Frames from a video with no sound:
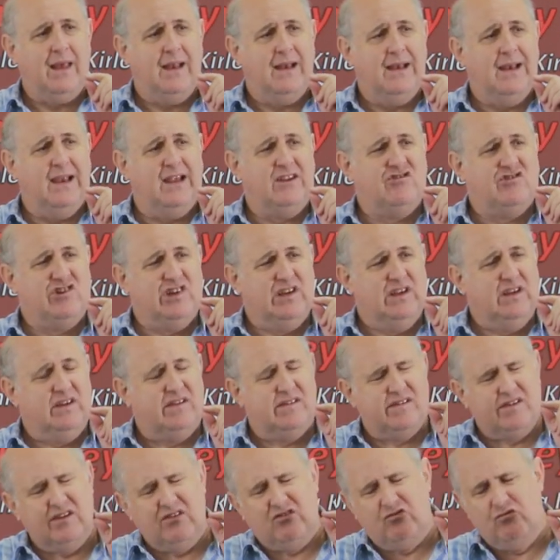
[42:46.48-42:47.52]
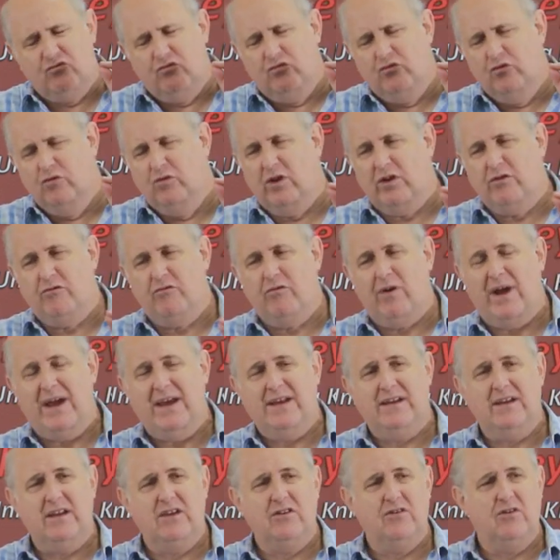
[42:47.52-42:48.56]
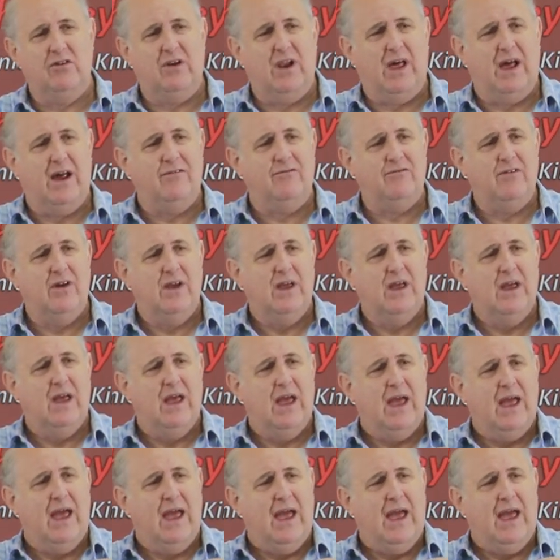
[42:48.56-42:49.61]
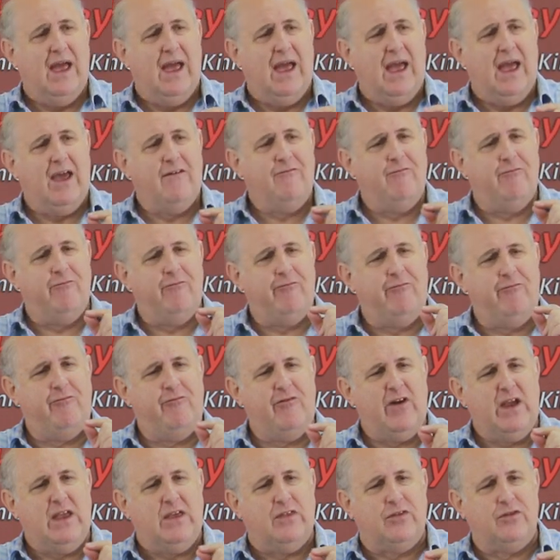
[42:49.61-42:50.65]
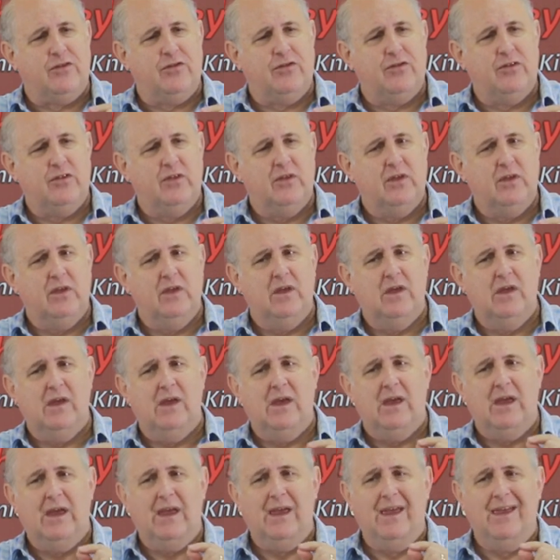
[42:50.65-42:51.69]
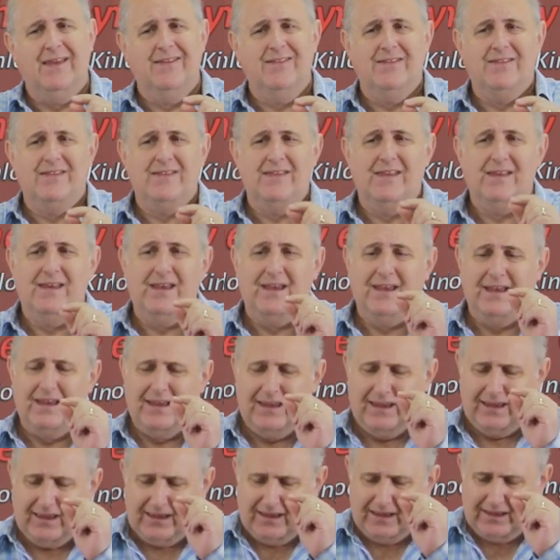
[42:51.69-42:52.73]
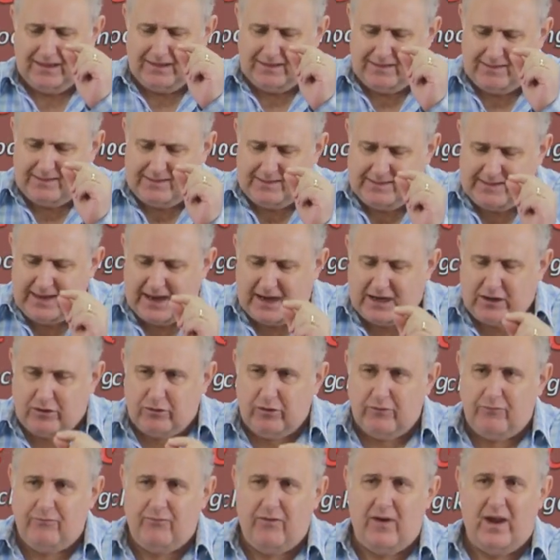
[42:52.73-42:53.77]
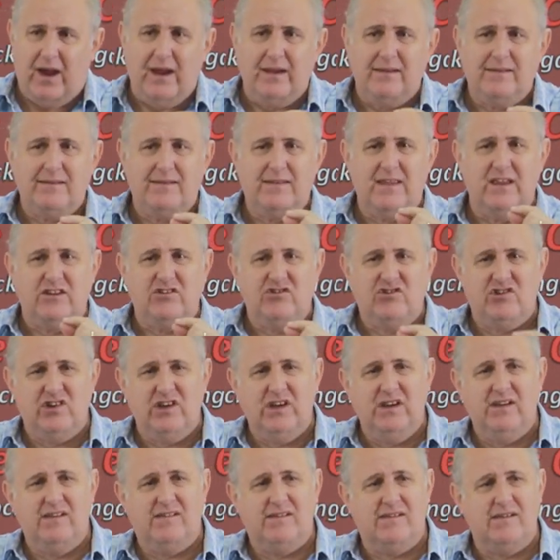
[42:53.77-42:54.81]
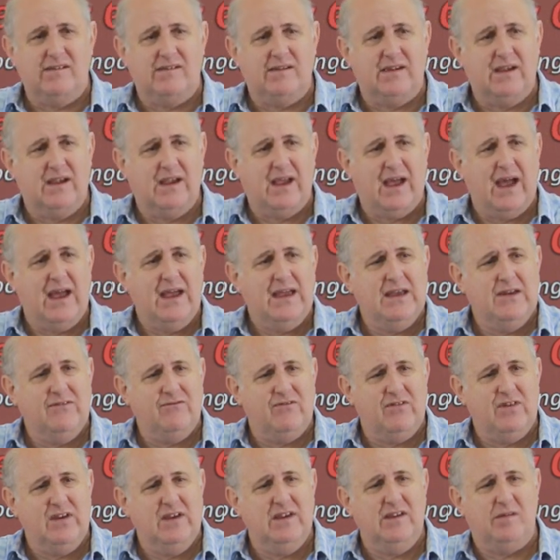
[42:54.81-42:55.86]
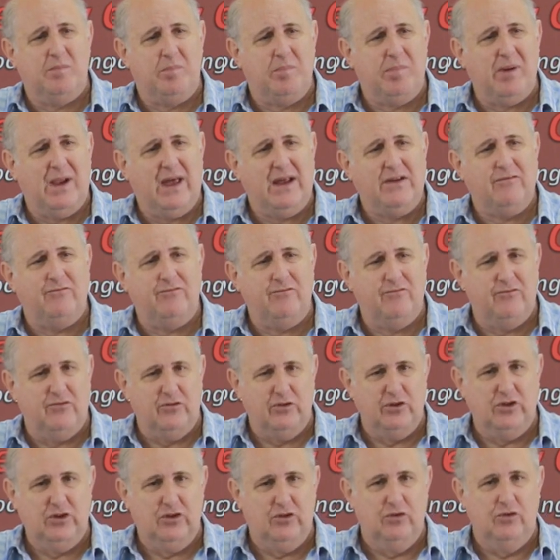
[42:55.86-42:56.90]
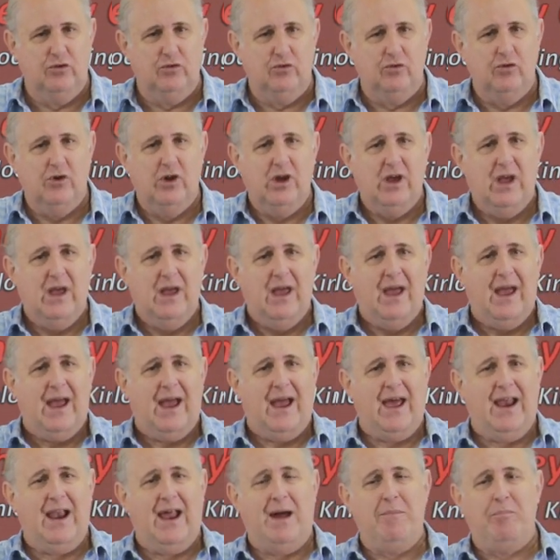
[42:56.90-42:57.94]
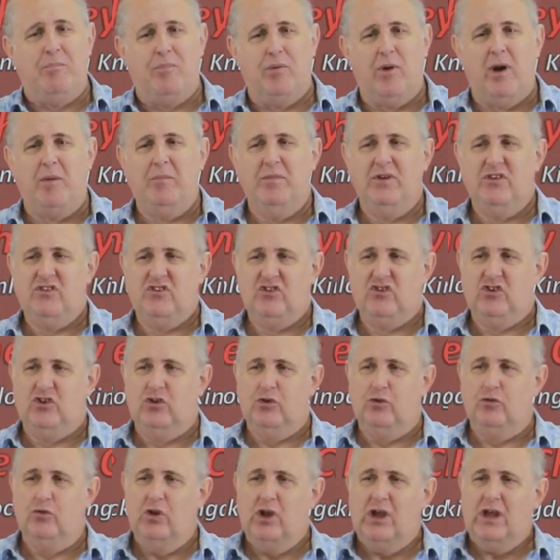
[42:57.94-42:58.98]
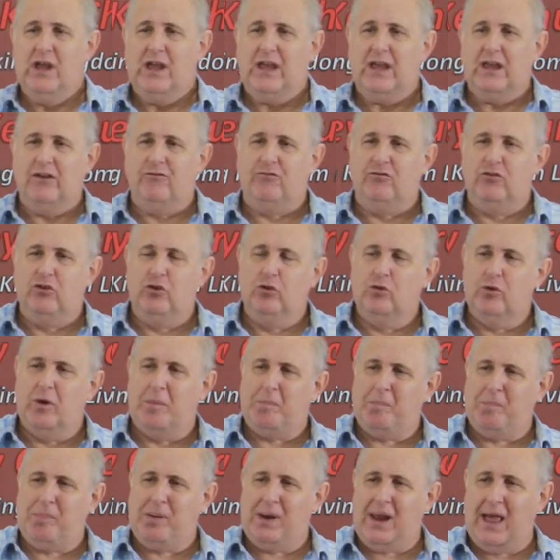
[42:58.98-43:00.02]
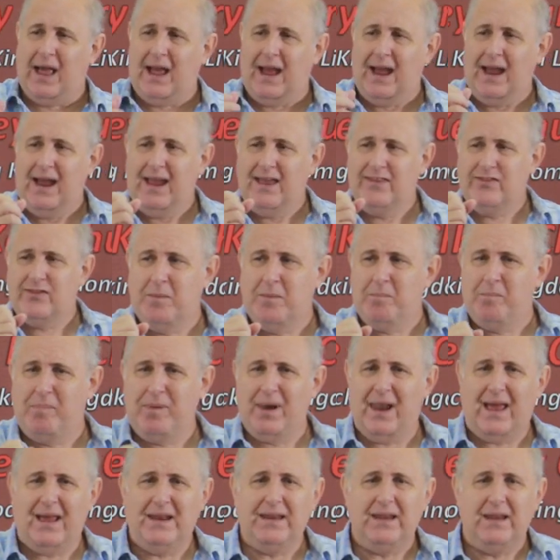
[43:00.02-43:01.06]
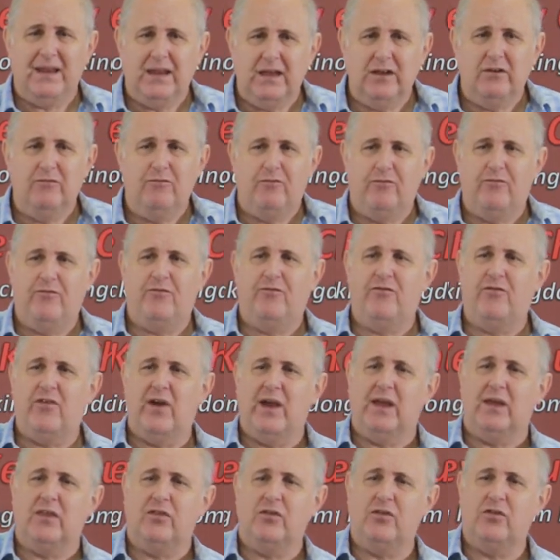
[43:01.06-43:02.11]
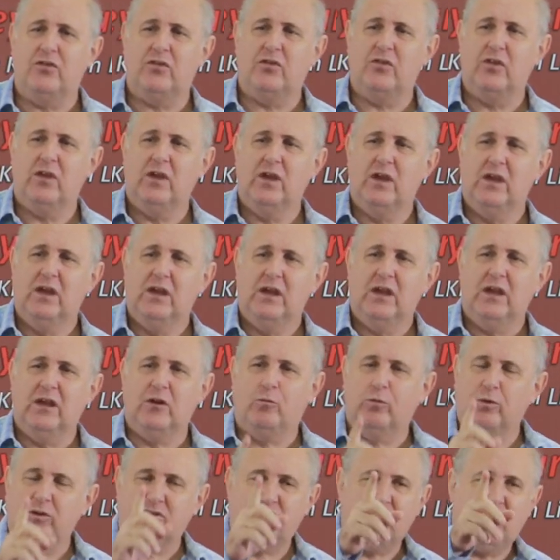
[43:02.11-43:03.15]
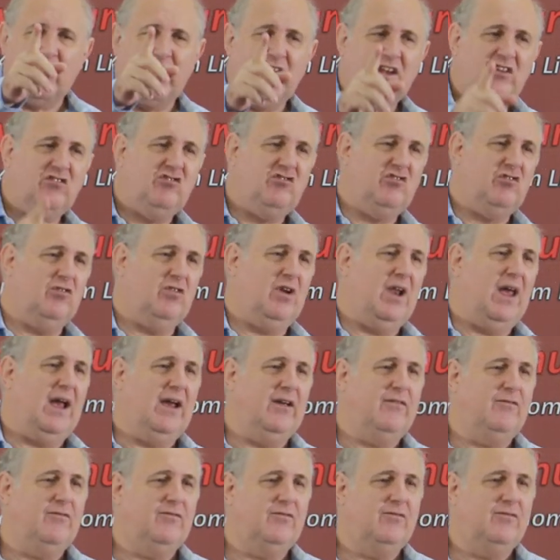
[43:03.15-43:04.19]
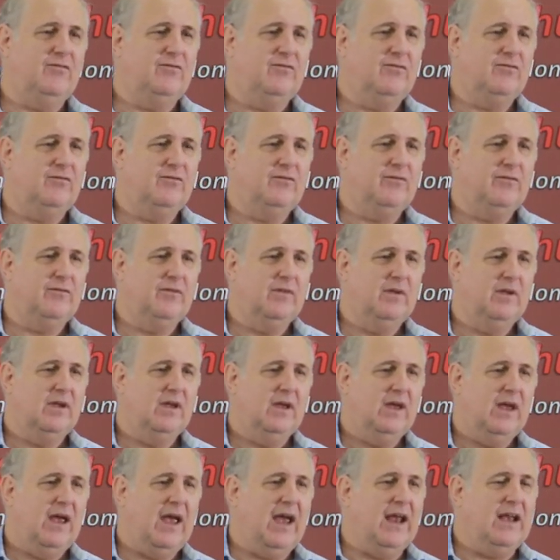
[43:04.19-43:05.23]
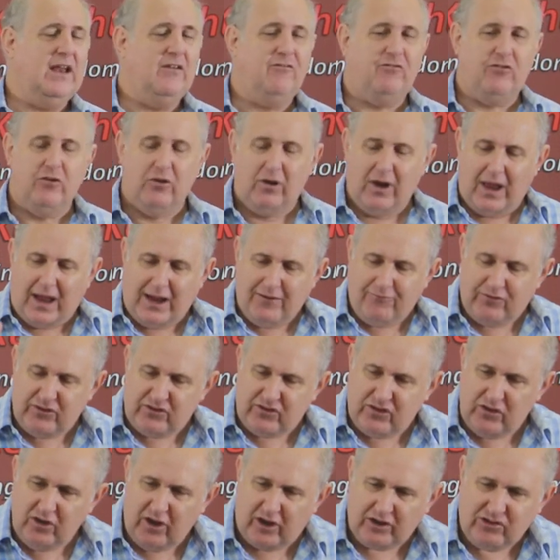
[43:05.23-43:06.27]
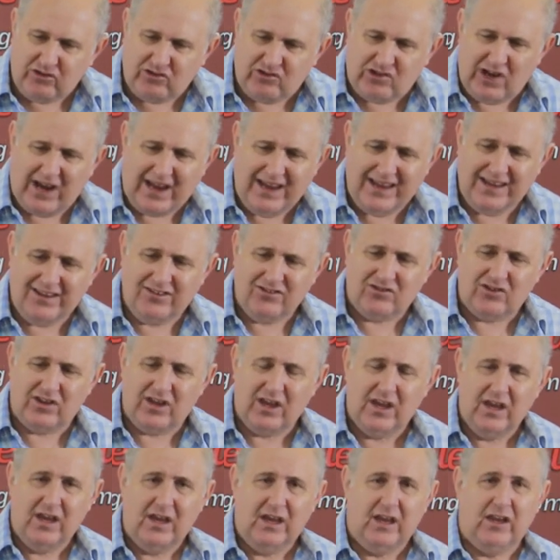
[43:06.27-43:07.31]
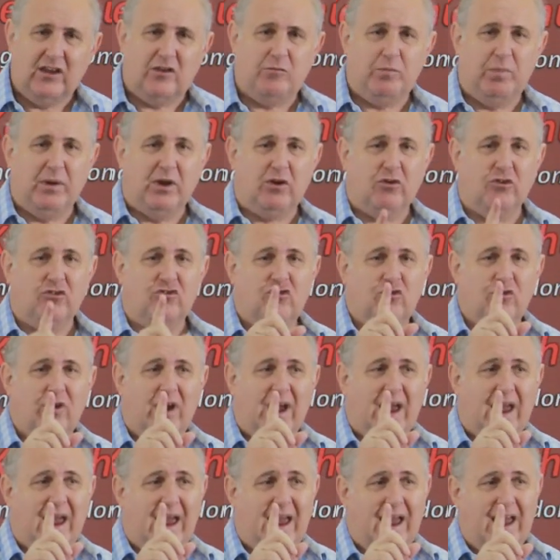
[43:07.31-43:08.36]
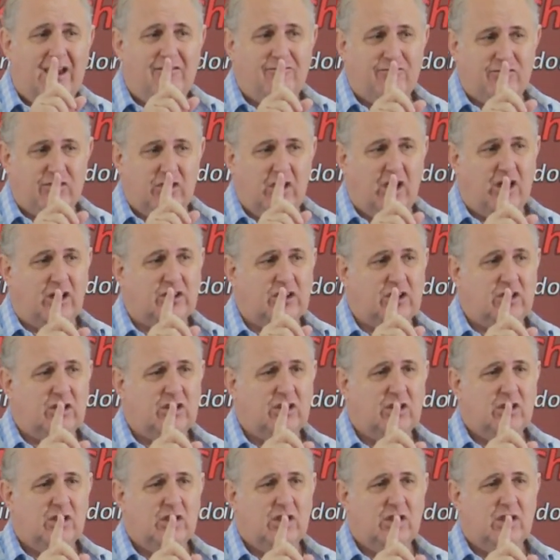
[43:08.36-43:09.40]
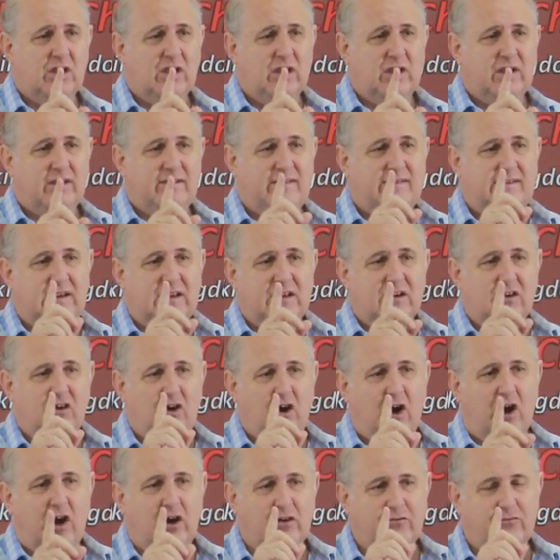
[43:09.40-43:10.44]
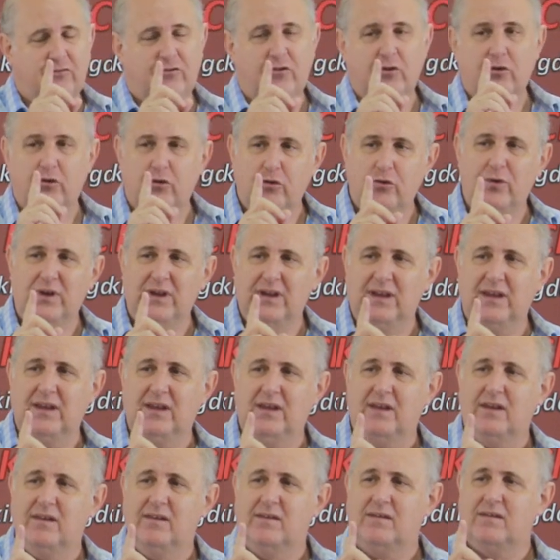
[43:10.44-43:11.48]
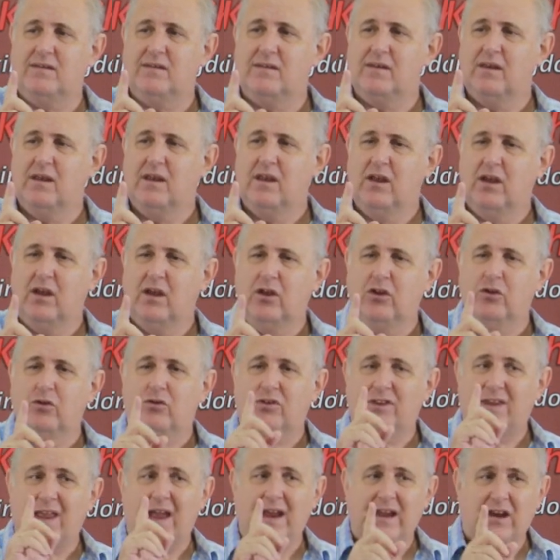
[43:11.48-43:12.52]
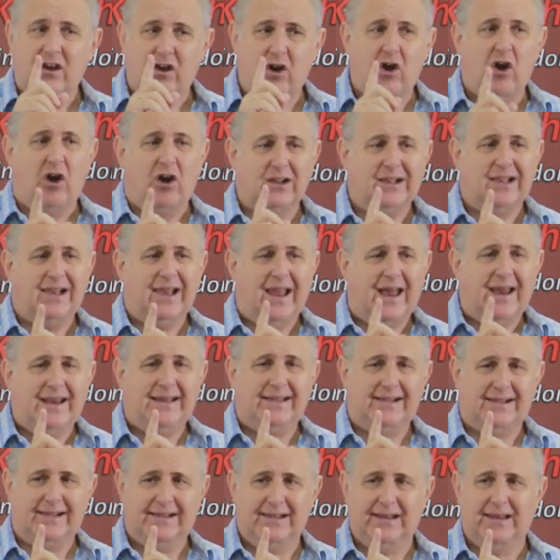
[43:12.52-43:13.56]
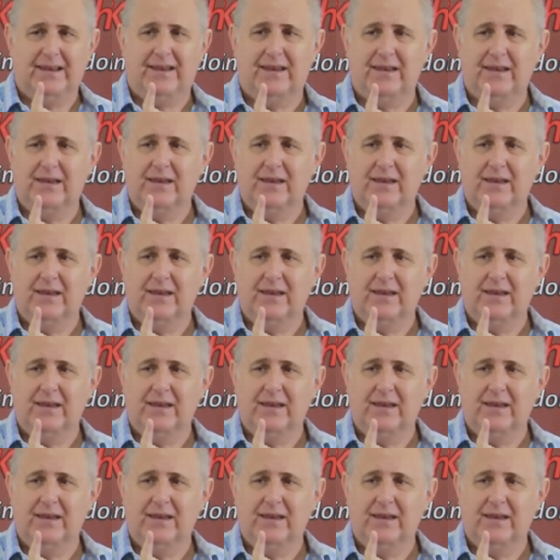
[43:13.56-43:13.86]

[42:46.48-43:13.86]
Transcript: Let Jesus rule and reign in your life. Have faith in the sacrifice that Jesus gave His blood for you. And I promise you, if you apply blood in faith, it will change your life. And if your life has not changed, it's because you have not seen God for who He is. You take God lightly.